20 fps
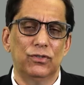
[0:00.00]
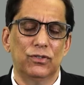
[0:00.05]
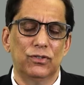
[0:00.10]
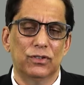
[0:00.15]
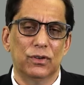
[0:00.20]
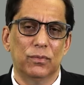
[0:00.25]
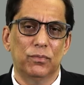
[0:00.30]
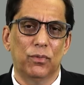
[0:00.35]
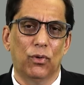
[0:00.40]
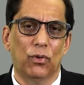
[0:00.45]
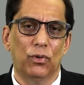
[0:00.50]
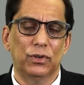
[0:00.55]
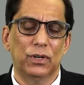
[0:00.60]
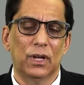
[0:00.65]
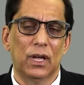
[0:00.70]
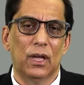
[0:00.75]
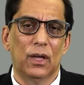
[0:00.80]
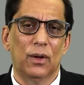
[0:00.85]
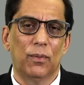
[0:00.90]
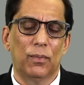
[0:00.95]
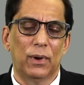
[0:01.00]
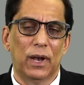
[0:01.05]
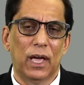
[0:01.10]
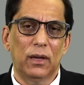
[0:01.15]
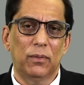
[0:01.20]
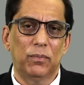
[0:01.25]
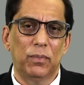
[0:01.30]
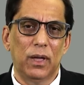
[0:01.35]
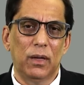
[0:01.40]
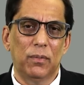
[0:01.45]
to support
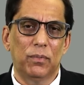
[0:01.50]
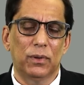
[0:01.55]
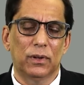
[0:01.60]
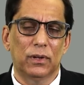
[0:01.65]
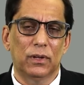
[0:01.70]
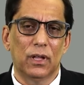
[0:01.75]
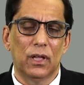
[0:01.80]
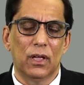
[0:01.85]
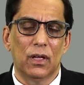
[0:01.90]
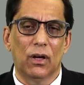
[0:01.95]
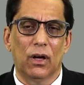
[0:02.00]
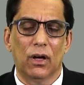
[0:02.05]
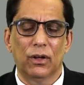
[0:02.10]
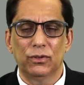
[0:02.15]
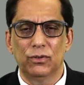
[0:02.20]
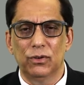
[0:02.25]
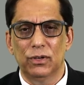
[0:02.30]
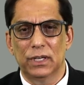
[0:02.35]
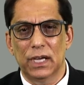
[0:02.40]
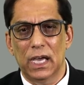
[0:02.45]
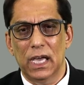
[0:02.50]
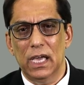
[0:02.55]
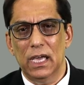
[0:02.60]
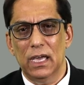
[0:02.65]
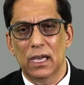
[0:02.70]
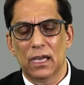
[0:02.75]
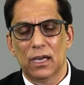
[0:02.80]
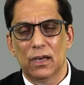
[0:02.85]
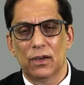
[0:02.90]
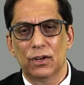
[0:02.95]
black people, are today
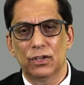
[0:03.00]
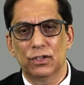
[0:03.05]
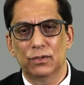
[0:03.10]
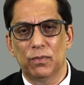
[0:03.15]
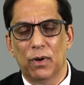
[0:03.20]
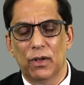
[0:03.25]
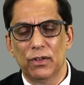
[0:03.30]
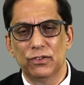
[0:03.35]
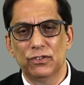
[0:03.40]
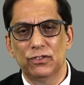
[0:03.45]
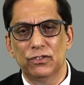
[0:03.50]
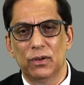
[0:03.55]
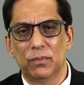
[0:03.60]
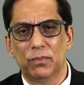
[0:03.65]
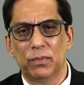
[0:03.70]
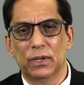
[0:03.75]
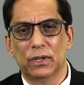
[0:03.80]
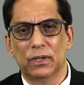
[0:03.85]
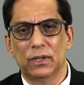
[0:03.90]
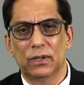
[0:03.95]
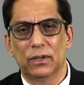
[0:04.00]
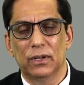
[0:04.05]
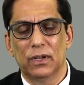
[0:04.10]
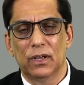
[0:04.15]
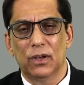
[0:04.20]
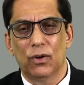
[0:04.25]
responsible,